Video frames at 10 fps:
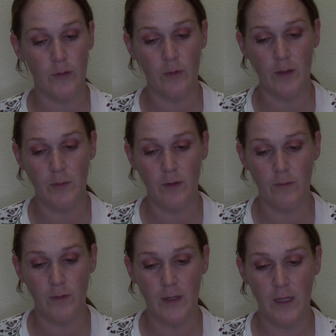really
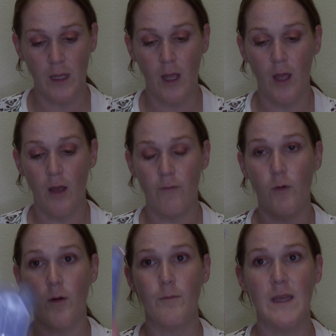beautifully
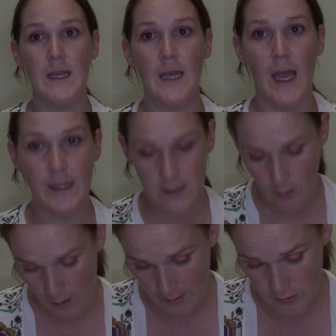for me, and
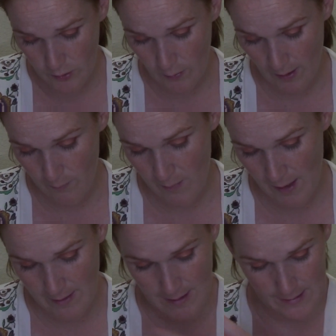so I do
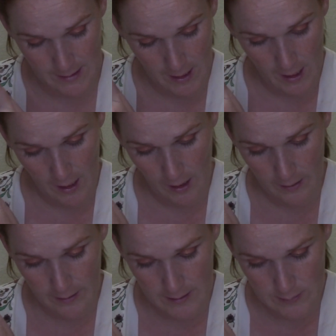recommend this.
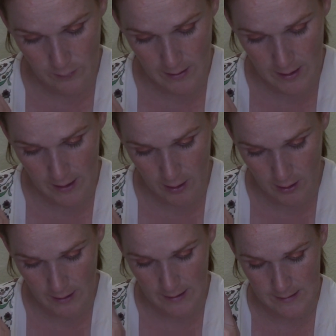This one
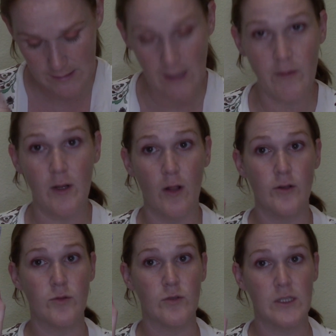here is
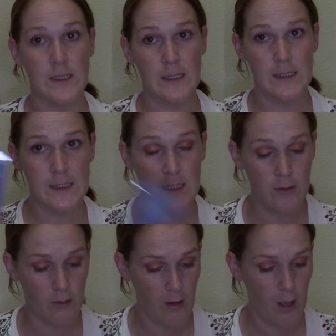$7, which is a
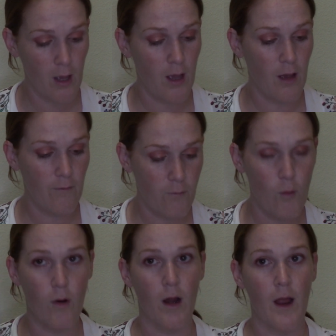steal
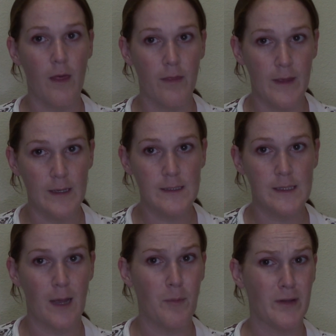for this.
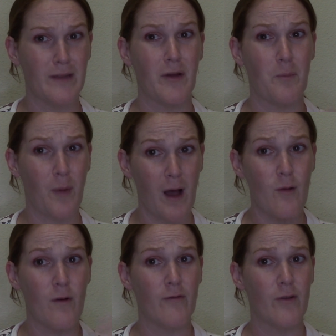I believe I bought
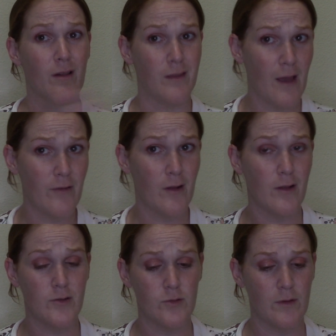one for
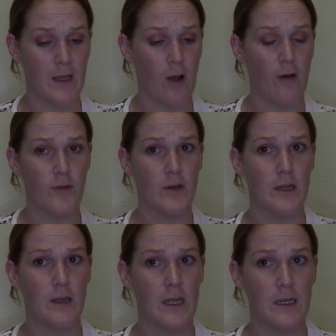$11 when they offered
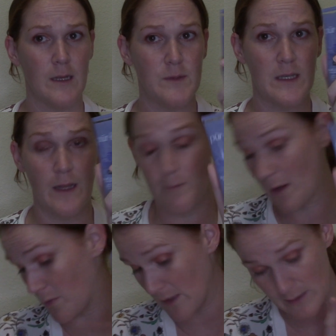it in Ipsy Glam
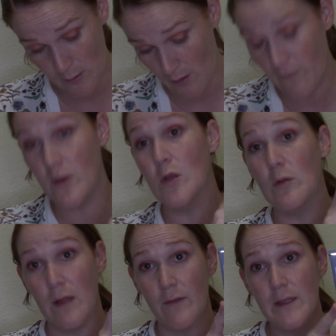Bag Plus. So if you
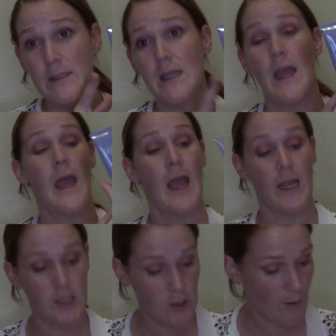love this
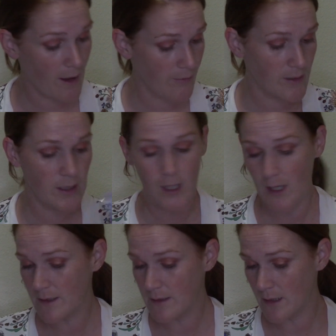and you don't have it,
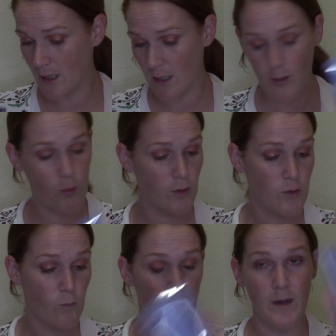or you
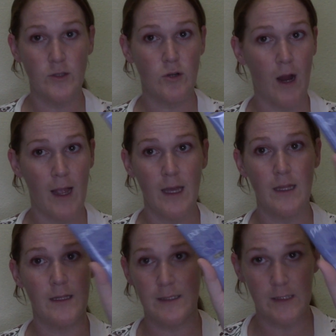want to try
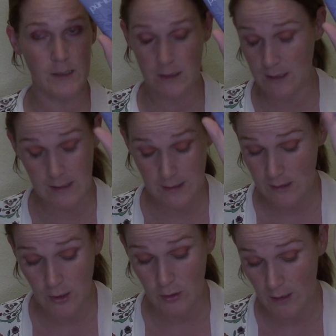it, this is
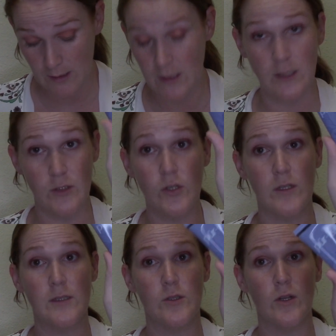as good
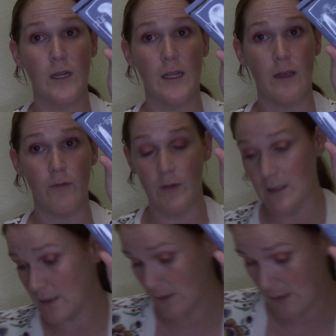as you're going to get for
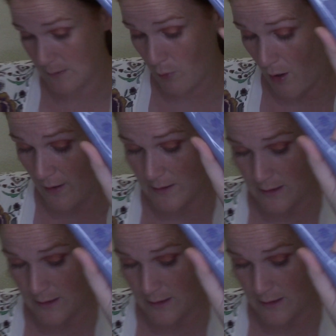this product